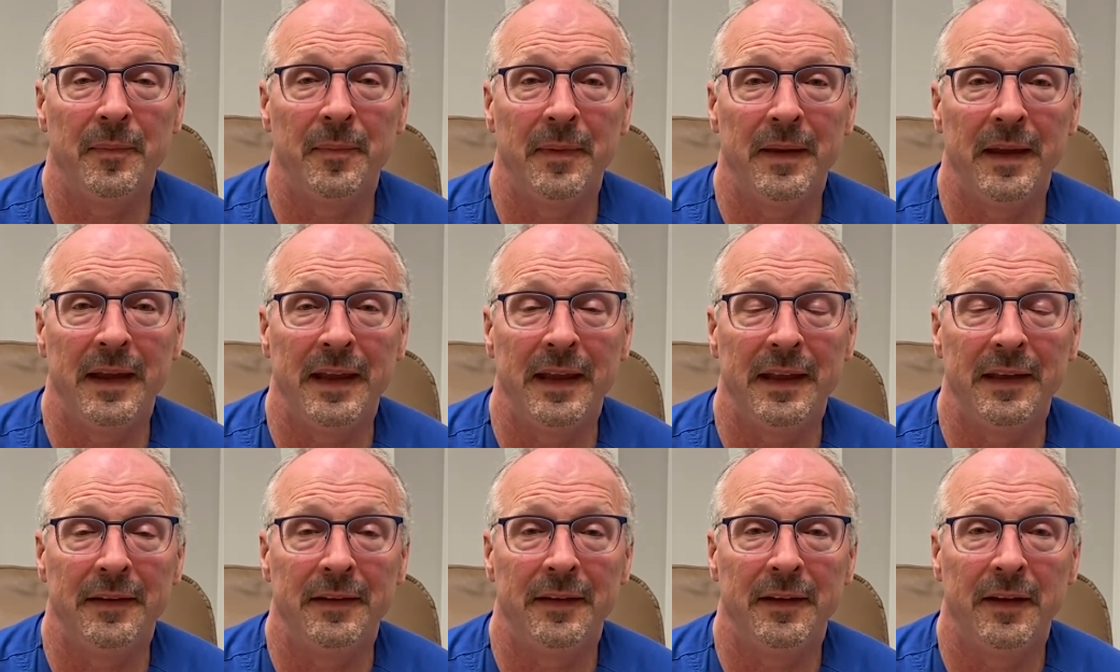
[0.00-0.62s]

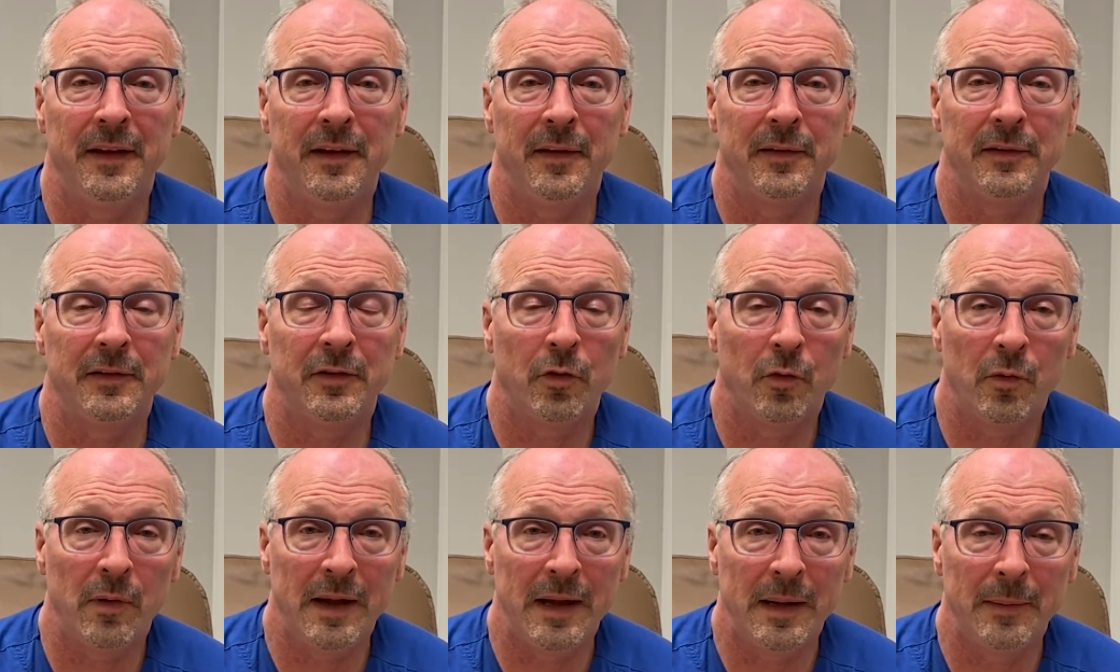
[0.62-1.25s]
and
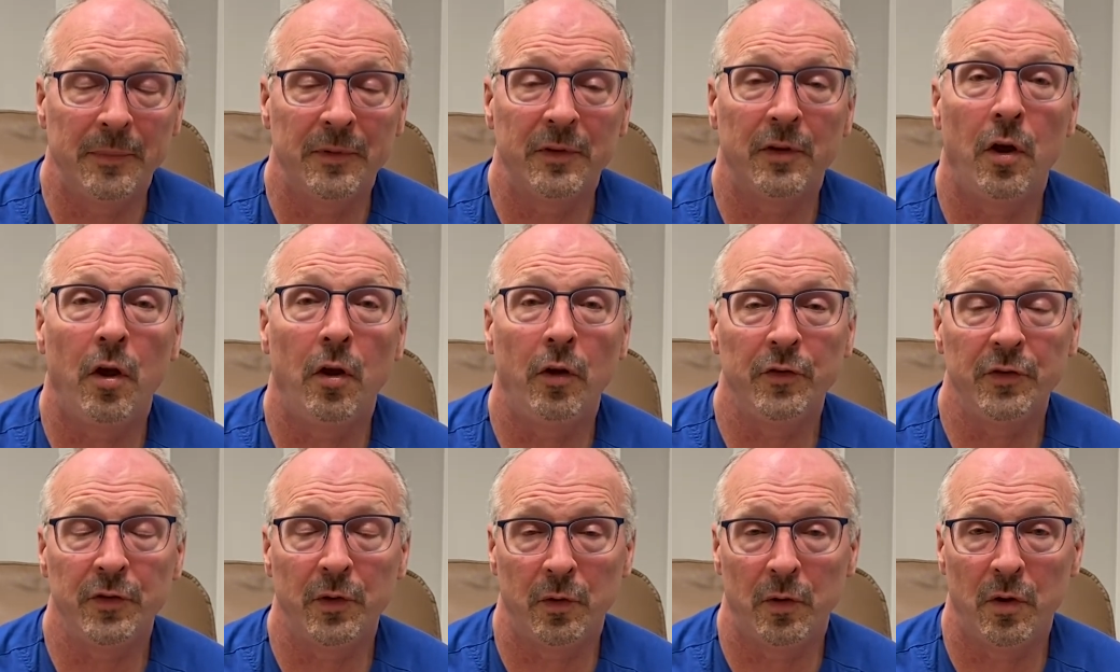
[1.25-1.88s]
cramps
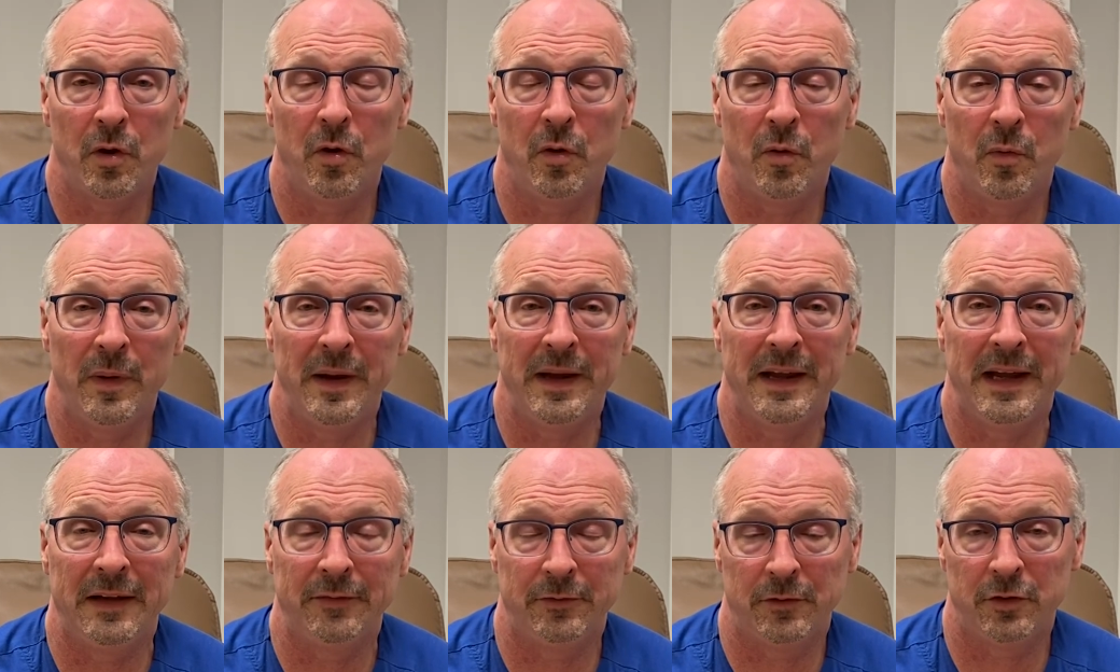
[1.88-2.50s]
also go
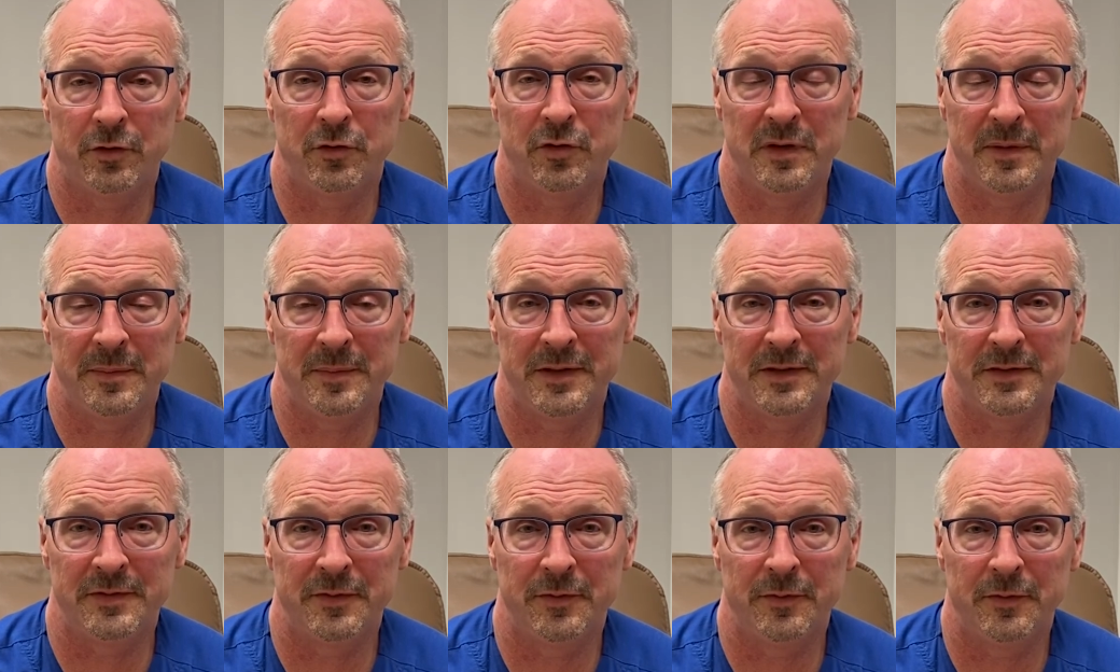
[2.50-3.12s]
away after
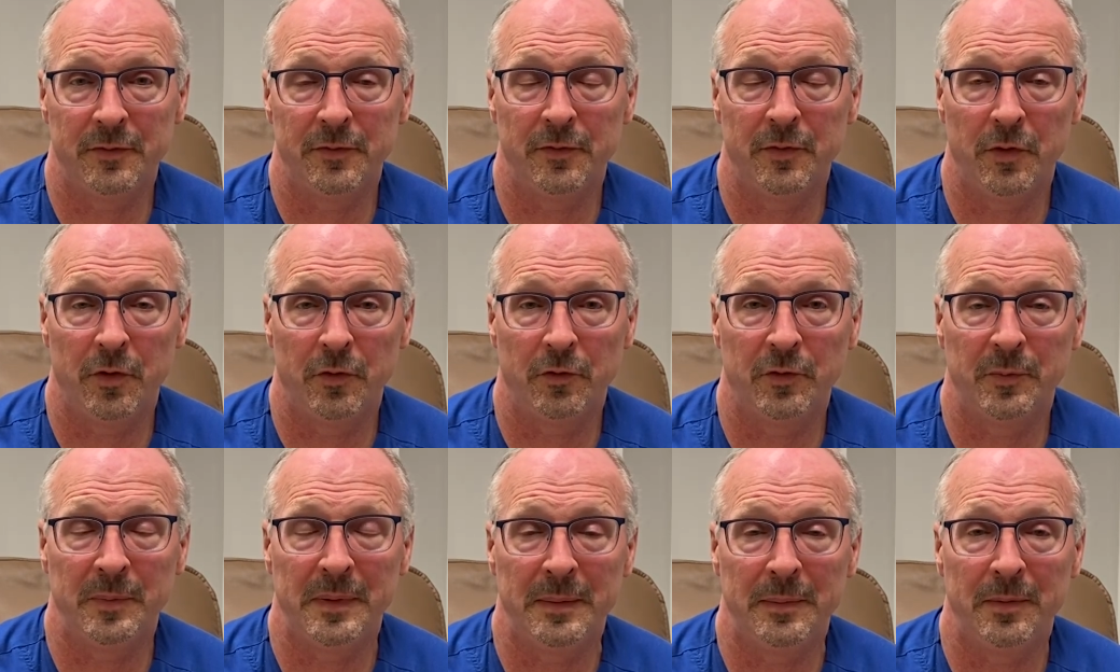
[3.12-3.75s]
treatments for
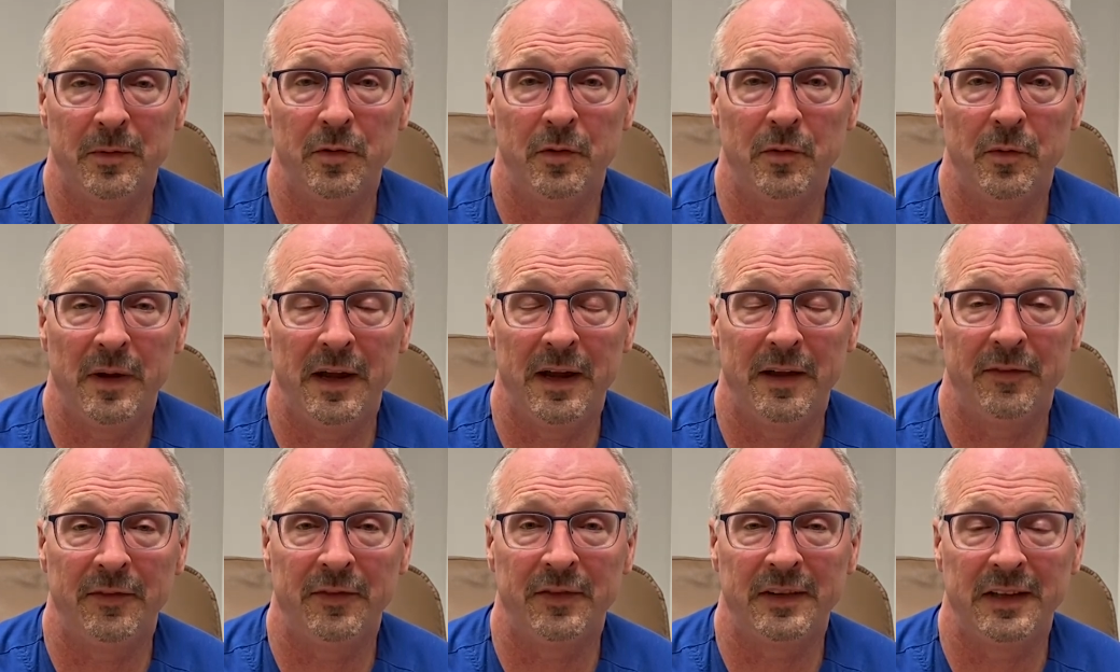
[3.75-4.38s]
those people who
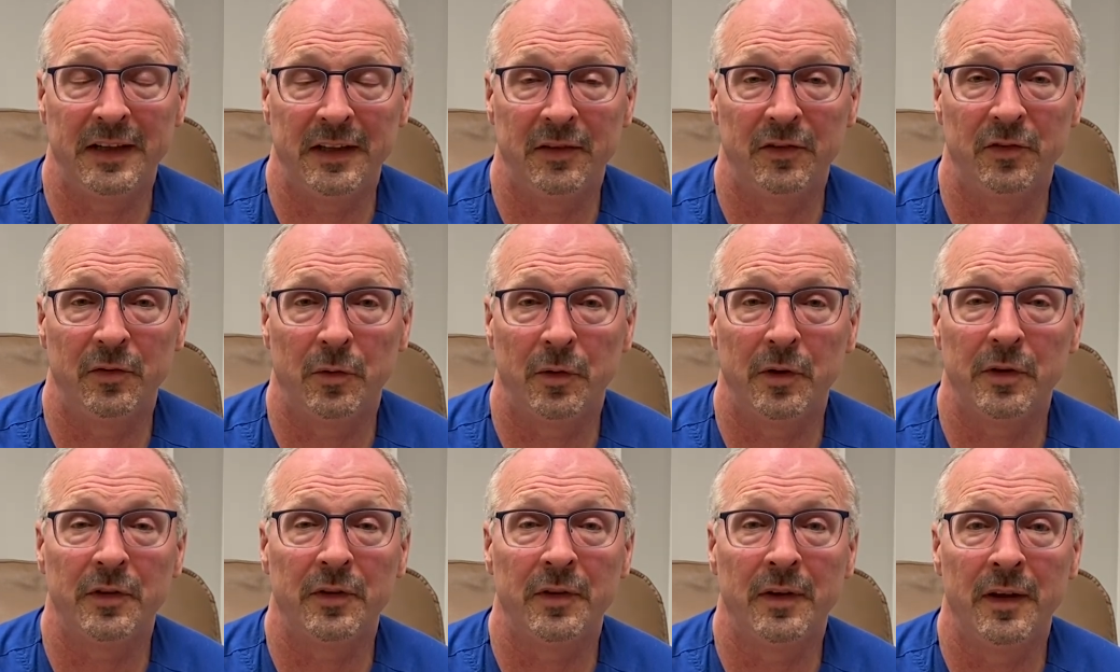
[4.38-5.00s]
have skin
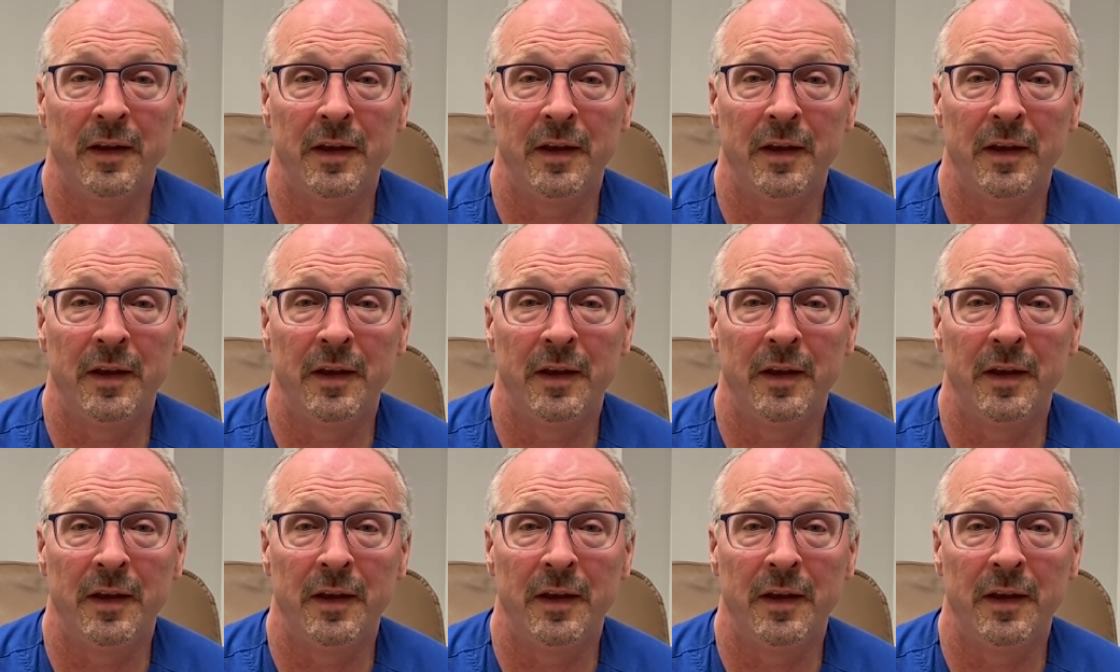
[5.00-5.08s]
sores.